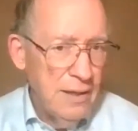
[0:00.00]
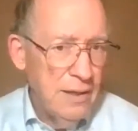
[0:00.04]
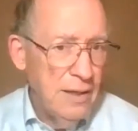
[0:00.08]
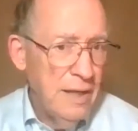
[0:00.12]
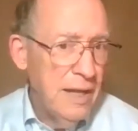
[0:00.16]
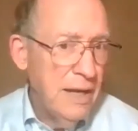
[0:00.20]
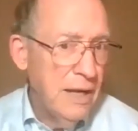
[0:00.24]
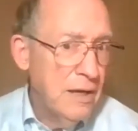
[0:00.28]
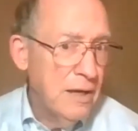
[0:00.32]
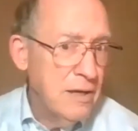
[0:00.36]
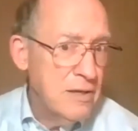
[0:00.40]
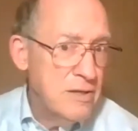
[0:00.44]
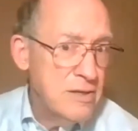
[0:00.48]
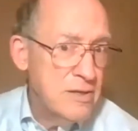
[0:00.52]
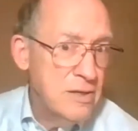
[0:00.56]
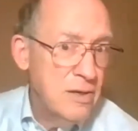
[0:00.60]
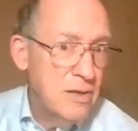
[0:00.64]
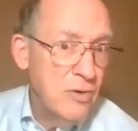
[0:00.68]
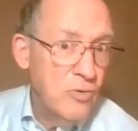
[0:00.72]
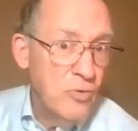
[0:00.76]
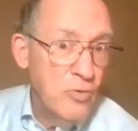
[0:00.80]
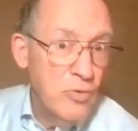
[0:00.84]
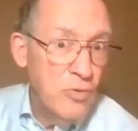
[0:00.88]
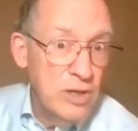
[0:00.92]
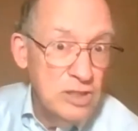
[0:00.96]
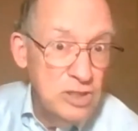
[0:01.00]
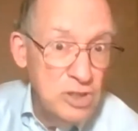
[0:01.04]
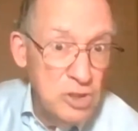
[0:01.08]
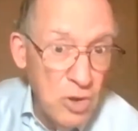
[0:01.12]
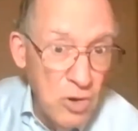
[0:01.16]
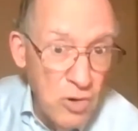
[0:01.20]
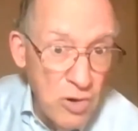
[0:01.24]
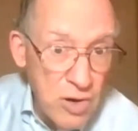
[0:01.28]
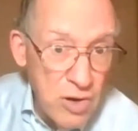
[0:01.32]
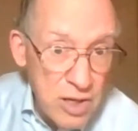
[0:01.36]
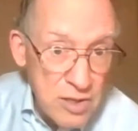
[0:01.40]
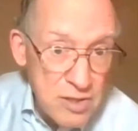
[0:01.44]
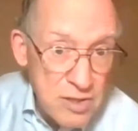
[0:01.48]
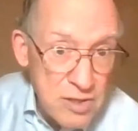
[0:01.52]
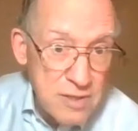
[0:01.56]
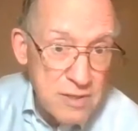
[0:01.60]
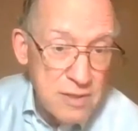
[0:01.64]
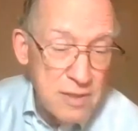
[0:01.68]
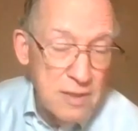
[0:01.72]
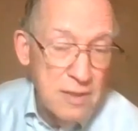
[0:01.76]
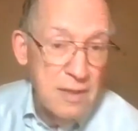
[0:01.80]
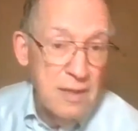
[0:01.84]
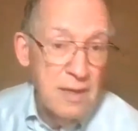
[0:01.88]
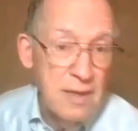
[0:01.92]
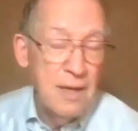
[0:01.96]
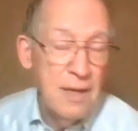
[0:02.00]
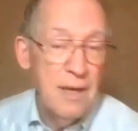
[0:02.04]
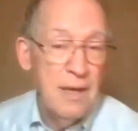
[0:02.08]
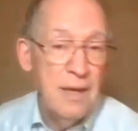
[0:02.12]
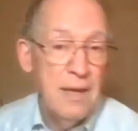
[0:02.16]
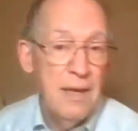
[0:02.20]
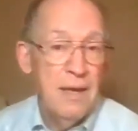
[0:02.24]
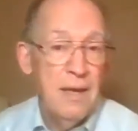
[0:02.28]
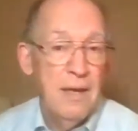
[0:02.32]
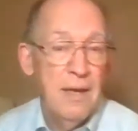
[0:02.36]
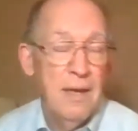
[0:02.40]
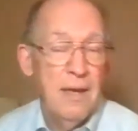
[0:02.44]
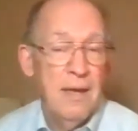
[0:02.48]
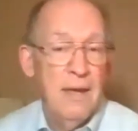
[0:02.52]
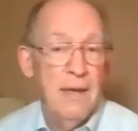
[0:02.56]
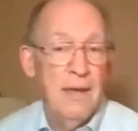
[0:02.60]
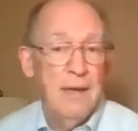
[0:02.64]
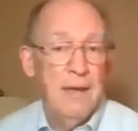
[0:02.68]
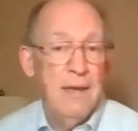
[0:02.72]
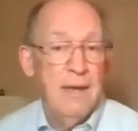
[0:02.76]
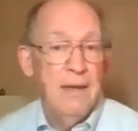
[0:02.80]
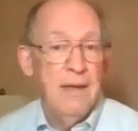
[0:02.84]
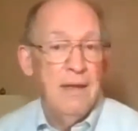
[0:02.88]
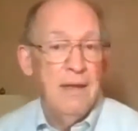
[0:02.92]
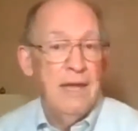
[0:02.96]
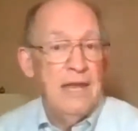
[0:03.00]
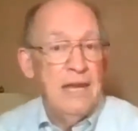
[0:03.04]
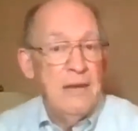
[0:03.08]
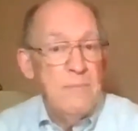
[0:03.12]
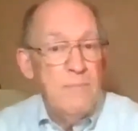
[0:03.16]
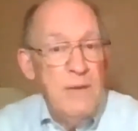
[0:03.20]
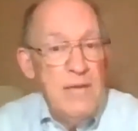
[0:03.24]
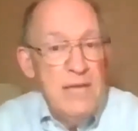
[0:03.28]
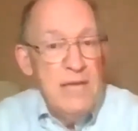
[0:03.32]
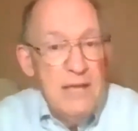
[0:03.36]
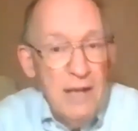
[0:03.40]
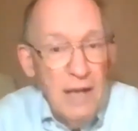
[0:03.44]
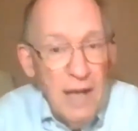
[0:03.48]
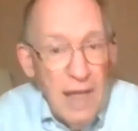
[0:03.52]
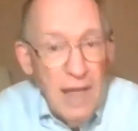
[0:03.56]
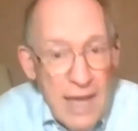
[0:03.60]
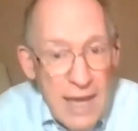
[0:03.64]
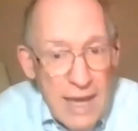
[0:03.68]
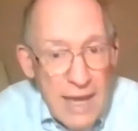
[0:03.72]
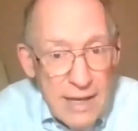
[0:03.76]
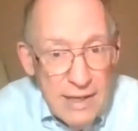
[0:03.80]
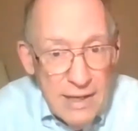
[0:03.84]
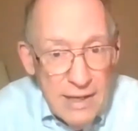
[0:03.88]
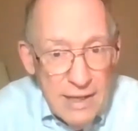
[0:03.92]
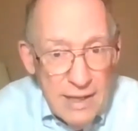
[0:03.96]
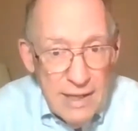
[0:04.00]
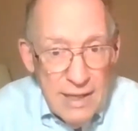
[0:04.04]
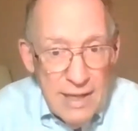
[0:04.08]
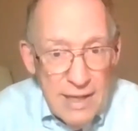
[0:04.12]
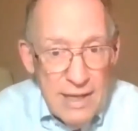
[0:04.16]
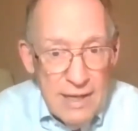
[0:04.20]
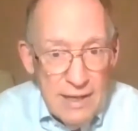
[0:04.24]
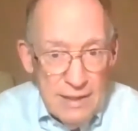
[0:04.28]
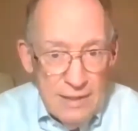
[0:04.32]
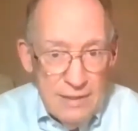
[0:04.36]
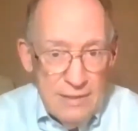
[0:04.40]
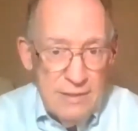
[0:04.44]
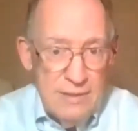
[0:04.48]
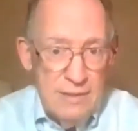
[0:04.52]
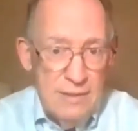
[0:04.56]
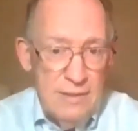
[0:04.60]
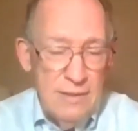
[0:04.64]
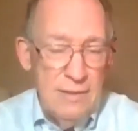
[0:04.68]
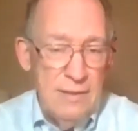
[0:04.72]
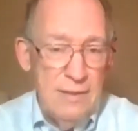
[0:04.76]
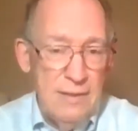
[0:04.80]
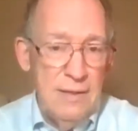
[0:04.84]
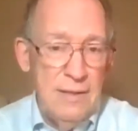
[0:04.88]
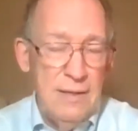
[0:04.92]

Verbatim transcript: Let us rejoice and be glad in it.